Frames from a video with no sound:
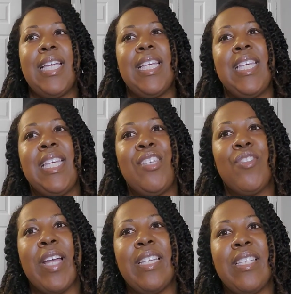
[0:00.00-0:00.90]
He's
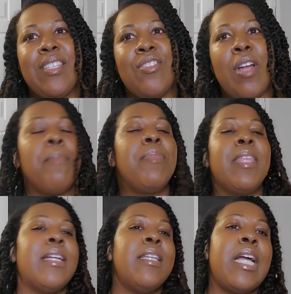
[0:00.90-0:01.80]
trying to stop
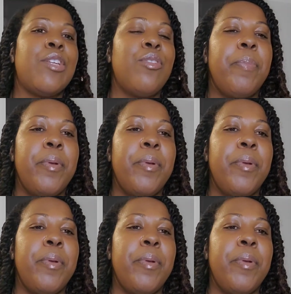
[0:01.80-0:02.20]
the natural